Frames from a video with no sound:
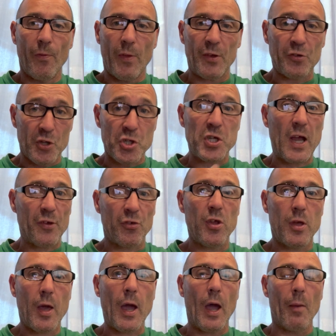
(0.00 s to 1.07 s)
That's a
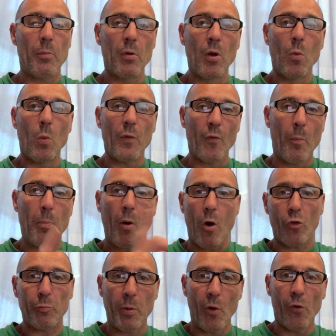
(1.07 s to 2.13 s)
chassis cab with a
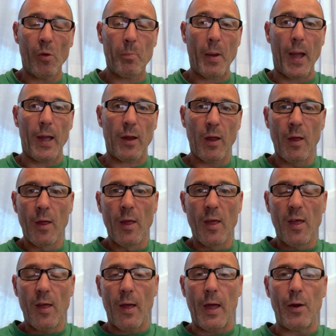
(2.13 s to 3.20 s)
box put on the back,
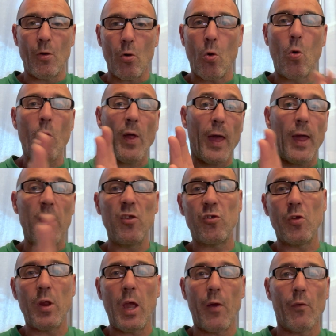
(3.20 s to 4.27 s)
and all that
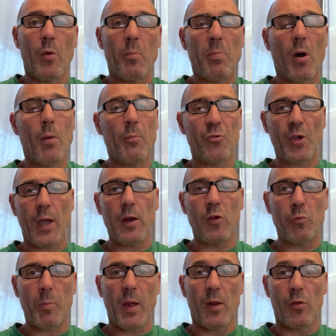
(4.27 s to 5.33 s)
engineering by
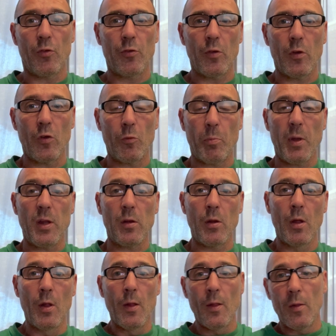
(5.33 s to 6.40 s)
Mercedes-Benz has been
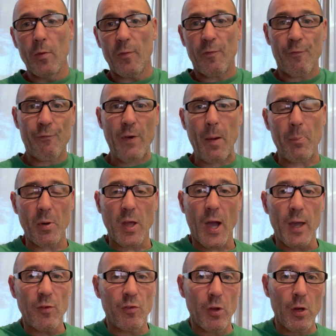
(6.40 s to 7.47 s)

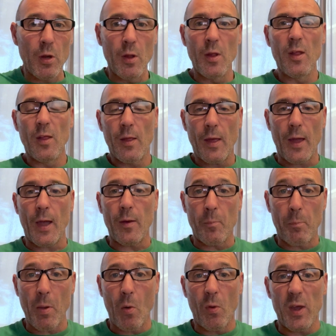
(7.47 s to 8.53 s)
fabricated
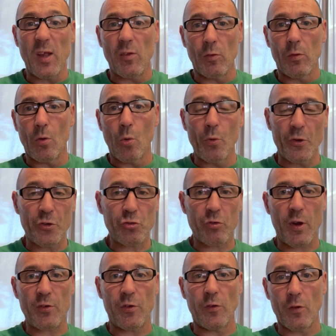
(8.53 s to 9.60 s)
and built in. All the
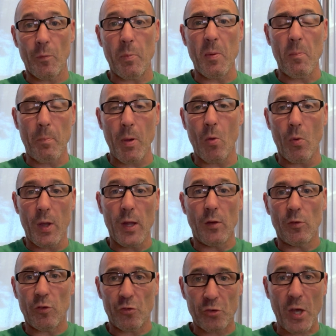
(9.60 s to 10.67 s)
stresses have been built
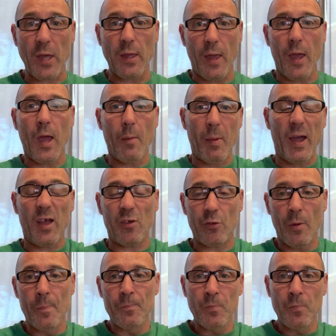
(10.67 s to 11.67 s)
in to take airbags.